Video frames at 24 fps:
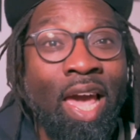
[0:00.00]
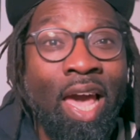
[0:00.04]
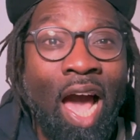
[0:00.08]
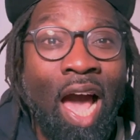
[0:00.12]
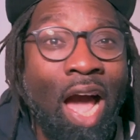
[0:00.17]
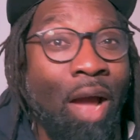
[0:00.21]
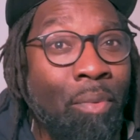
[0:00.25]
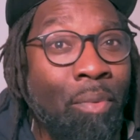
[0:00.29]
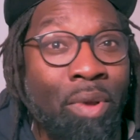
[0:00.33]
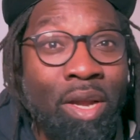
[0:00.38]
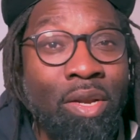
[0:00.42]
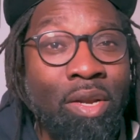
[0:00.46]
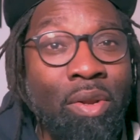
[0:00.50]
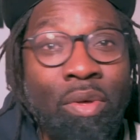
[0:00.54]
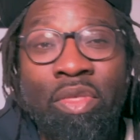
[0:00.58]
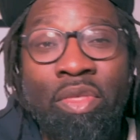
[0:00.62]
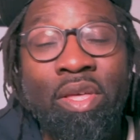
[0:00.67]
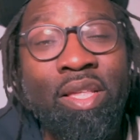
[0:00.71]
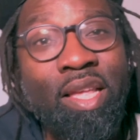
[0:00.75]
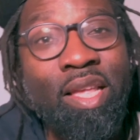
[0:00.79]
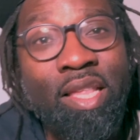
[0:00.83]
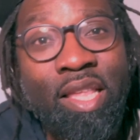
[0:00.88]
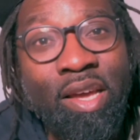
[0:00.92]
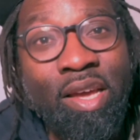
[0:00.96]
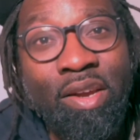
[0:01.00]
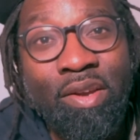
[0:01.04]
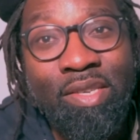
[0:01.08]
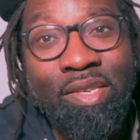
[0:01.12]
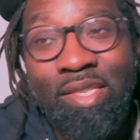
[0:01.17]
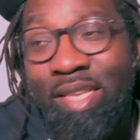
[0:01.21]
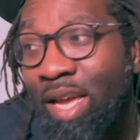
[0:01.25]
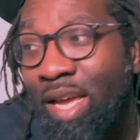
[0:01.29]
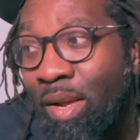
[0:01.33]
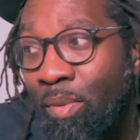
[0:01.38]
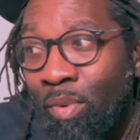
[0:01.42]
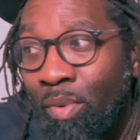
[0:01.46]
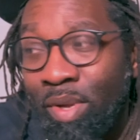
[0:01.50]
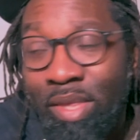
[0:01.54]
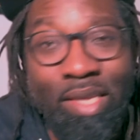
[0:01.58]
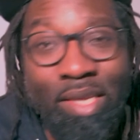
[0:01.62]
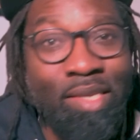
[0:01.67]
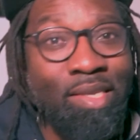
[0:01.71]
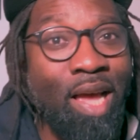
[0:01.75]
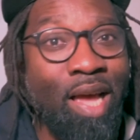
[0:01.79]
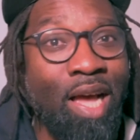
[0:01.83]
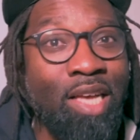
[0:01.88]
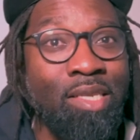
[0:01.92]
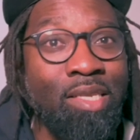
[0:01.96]
I really don't think that they understand what
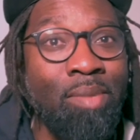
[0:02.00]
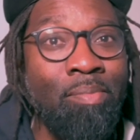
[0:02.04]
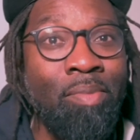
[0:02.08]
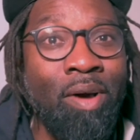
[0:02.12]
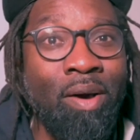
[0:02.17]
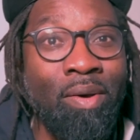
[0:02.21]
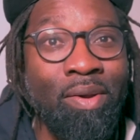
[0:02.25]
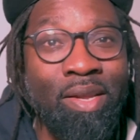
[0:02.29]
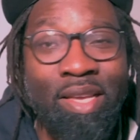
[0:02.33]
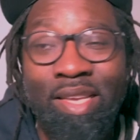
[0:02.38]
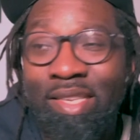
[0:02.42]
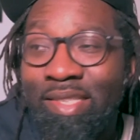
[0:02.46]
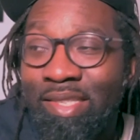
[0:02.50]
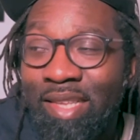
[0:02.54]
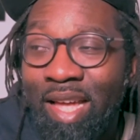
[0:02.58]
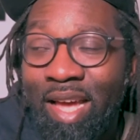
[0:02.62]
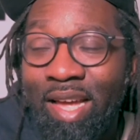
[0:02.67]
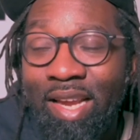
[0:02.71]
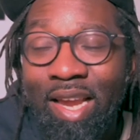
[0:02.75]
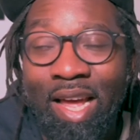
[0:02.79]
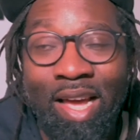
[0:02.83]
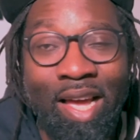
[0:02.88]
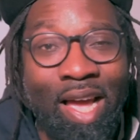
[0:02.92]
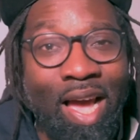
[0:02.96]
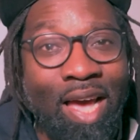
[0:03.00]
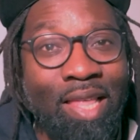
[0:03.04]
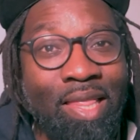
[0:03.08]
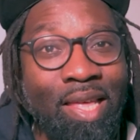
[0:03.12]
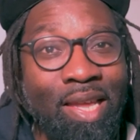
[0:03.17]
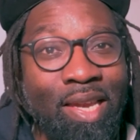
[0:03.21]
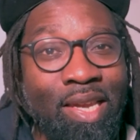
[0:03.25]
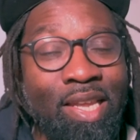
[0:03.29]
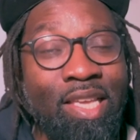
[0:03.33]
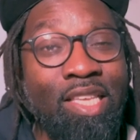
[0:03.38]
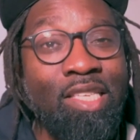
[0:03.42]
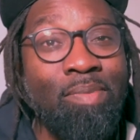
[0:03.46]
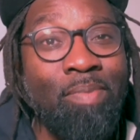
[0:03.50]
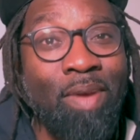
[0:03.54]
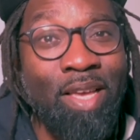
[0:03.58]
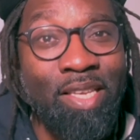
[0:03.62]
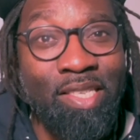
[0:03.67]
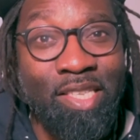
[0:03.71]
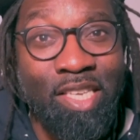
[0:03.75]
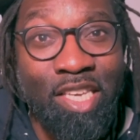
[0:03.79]
this guy's about. He's not a guy that needs space.